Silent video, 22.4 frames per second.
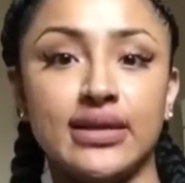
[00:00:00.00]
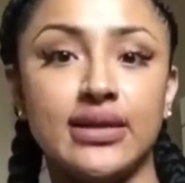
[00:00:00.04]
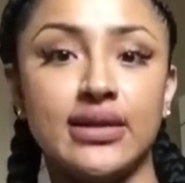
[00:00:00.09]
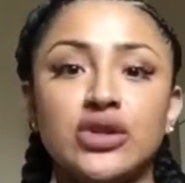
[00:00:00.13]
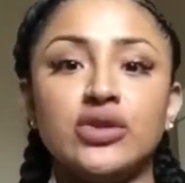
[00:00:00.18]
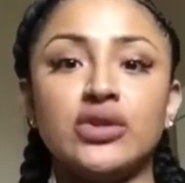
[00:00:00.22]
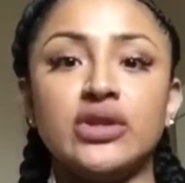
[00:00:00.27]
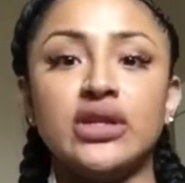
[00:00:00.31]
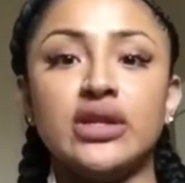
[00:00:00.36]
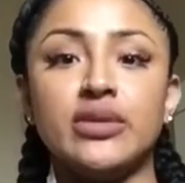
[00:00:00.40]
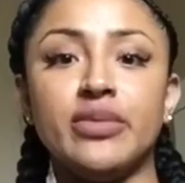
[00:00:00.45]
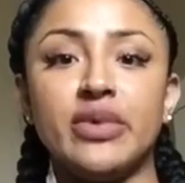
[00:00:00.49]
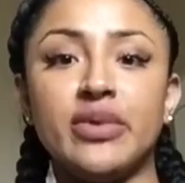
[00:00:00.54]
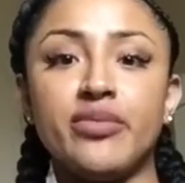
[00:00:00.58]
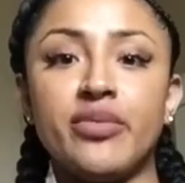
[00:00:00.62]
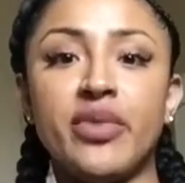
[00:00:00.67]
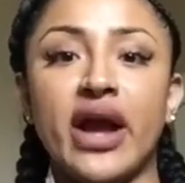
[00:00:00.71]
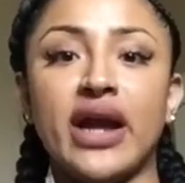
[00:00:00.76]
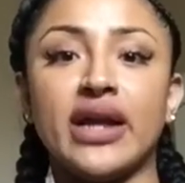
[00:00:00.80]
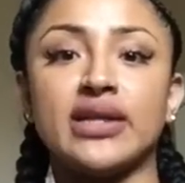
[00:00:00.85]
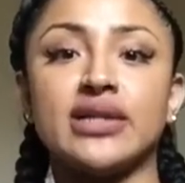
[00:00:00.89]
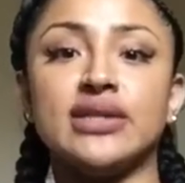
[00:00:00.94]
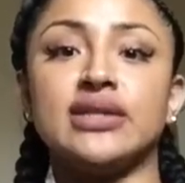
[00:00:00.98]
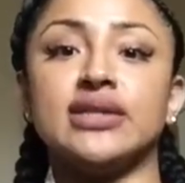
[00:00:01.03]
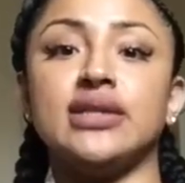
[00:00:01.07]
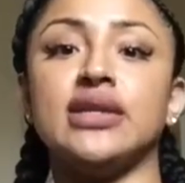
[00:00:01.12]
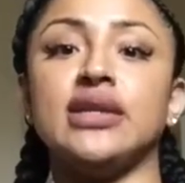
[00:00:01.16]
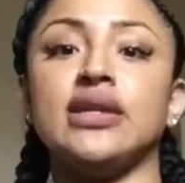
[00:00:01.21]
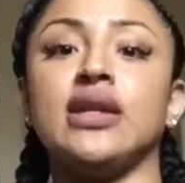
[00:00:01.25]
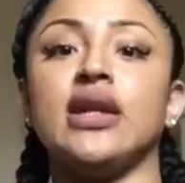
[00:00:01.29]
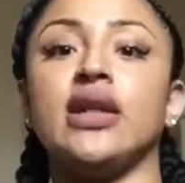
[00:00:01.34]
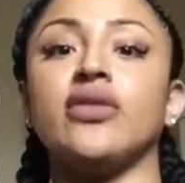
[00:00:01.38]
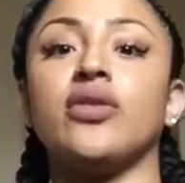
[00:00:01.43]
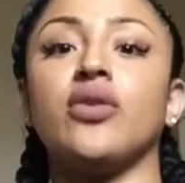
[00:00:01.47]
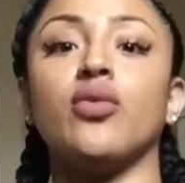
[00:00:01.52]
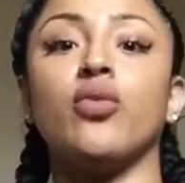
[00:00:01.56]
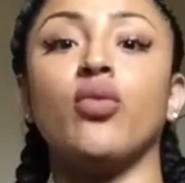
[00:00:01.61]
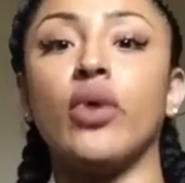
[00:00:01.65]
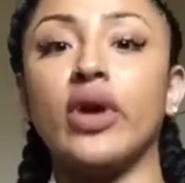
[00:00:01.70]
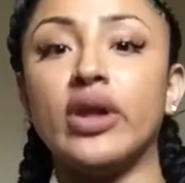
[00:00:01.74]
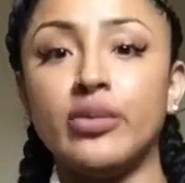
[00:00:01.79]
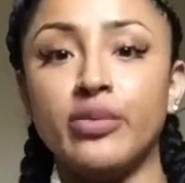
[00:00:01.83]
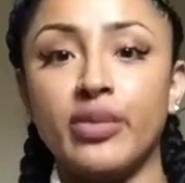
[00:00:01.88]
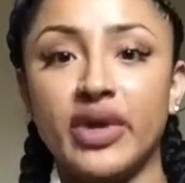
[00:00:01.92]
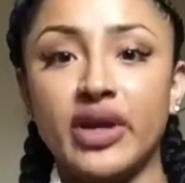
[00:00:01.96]
You need to be practicing the
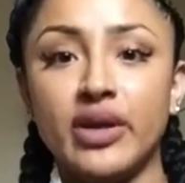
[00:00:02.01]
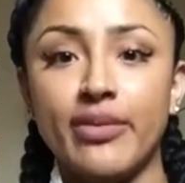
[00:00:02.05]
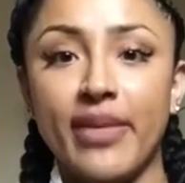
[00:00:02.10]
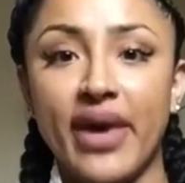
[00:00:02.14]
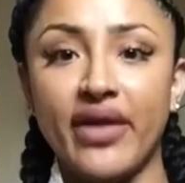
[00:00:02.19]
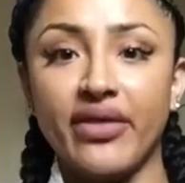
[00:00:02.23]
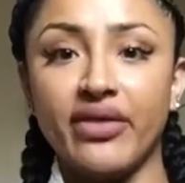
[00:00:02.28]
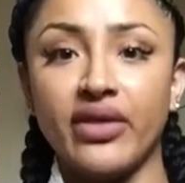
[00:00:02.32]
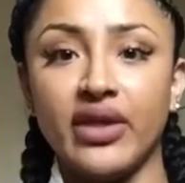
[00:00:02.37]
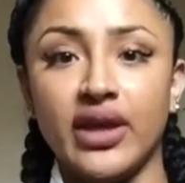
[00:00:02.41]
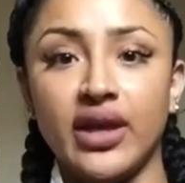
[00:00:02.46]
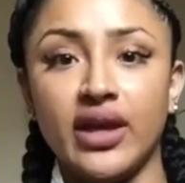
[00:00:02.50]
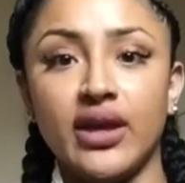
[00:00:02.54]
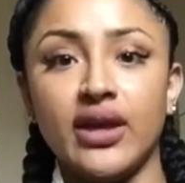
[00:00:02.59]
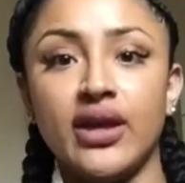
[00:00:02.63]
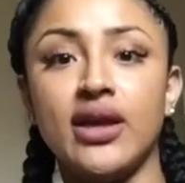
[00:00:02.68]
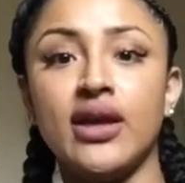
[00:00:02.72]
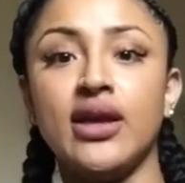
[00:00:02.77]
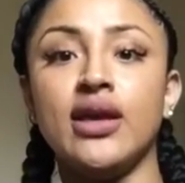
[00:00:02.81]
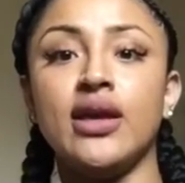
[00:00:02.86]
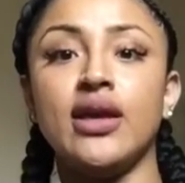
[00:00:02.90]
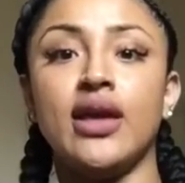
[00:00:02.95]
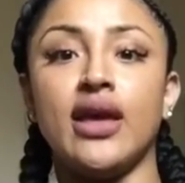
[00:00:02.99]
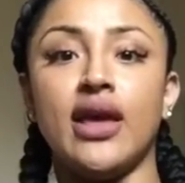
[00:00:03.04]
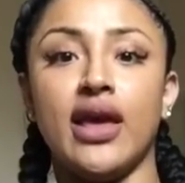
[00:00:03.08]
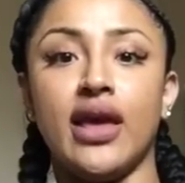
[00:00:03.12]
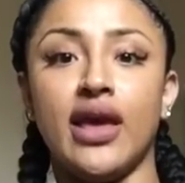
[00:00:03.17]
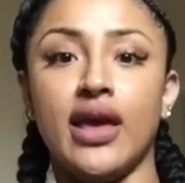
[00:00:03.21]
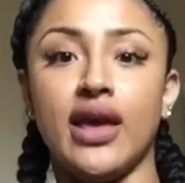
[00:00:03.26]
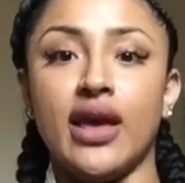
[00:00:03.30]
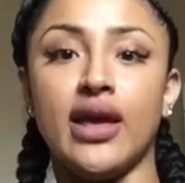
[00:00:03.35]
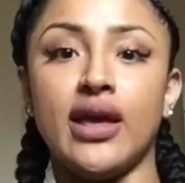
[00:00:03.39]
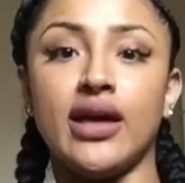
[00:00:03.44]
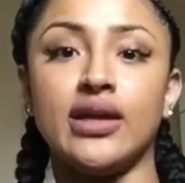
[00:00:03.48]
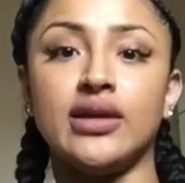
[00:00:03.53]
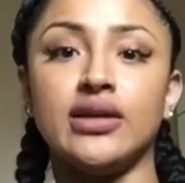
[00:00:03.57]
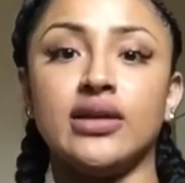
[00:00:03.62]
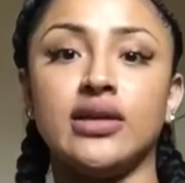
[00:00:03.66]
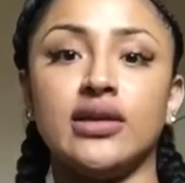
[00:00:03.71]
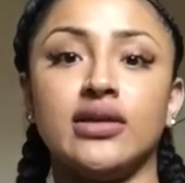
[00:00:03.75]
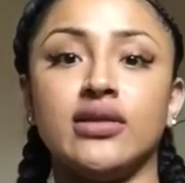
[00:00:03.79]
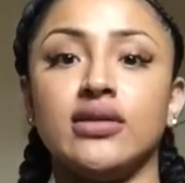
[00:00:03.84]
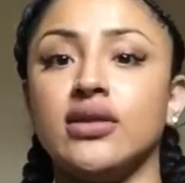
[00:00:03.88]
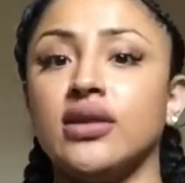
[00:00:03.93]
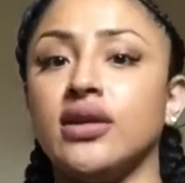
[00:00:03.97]
1 bead method and
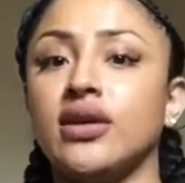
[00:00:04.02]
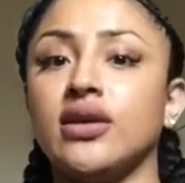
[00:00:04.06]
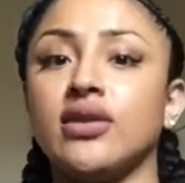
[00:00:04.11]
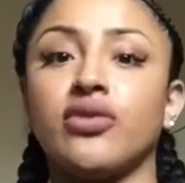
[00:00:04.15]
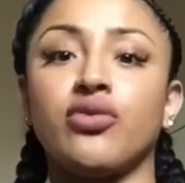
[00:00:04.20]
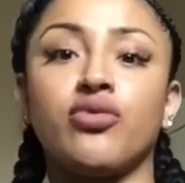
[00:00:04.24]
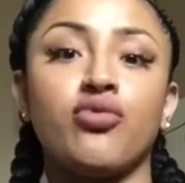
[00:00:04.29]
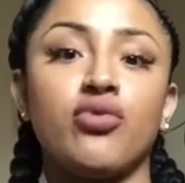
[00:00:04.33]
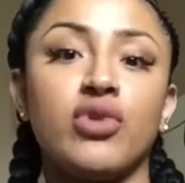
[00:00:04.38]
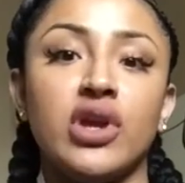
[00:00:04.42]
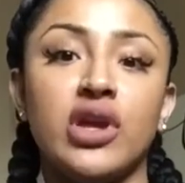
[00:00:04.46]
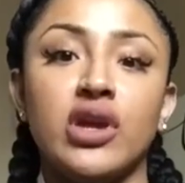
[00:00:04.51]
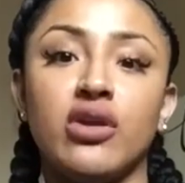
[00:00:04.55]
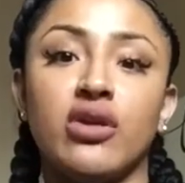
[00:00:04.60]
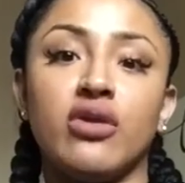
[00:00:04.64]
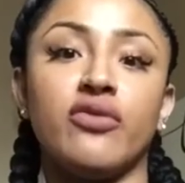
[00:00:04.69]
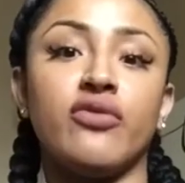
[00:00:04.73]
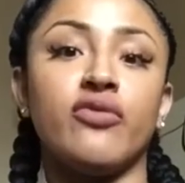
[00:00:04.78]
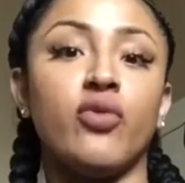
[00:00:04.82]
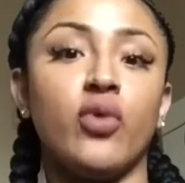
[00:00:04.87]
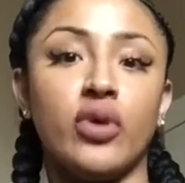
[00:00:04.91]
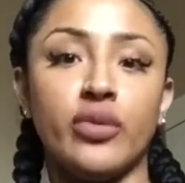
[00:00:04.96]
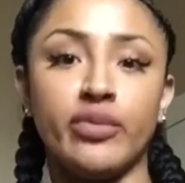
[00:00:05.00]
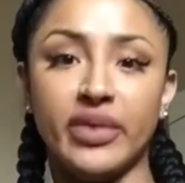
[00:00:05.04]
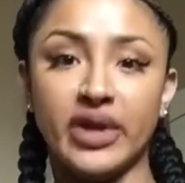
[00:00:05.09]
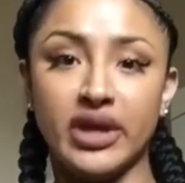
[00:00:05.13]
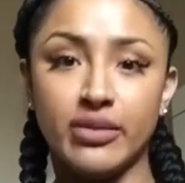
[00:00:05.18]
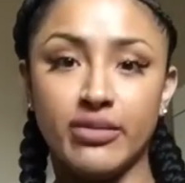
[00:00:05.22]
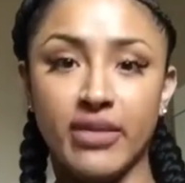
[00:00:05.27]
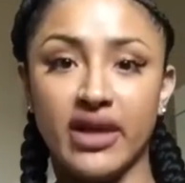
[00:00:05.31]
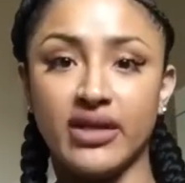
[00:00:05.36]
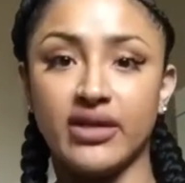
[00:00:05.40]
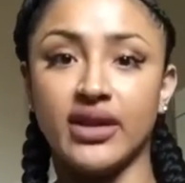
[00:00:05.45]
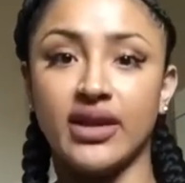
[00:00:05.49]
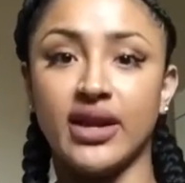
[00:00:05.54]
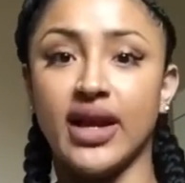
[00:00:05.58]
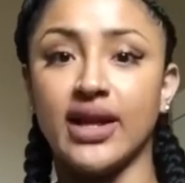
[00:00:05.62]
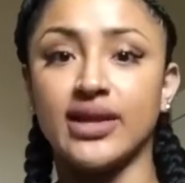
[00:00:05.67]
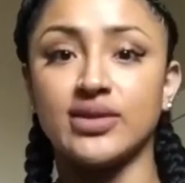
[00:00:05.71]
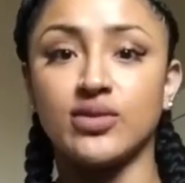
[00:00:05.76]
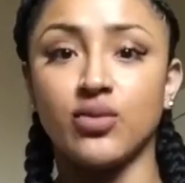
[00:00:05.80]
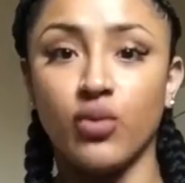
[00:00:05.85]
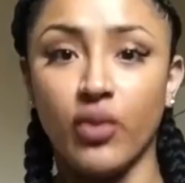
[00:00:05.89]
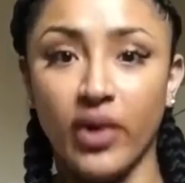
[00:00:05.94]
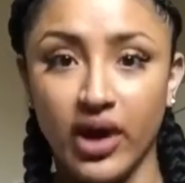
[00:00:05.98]
the 3 or 4 bead method
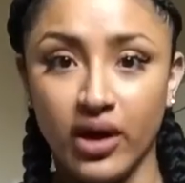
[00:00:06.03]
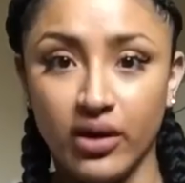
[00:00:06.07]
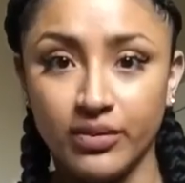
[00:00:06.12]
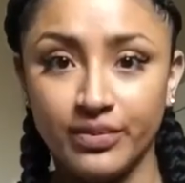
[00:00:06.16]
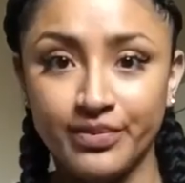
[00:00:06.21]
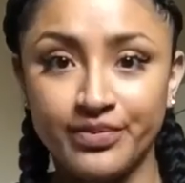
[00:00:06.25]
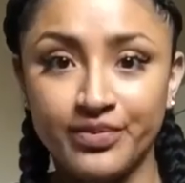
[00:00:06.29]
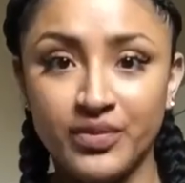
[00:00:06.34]
as well.